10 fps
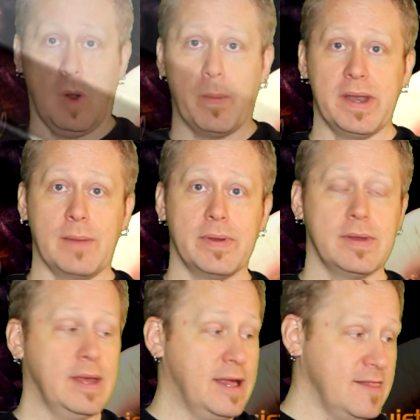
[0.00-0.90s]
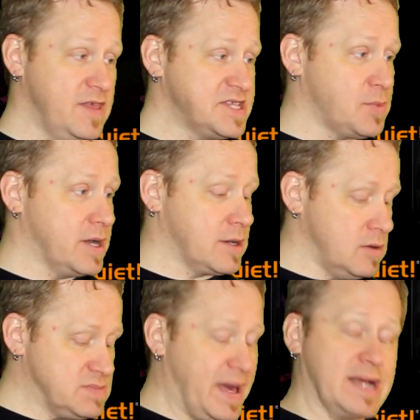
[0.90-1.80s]
opened up. This one
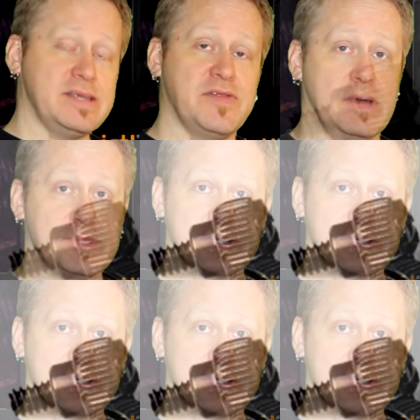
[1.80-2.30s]
goes back to thumb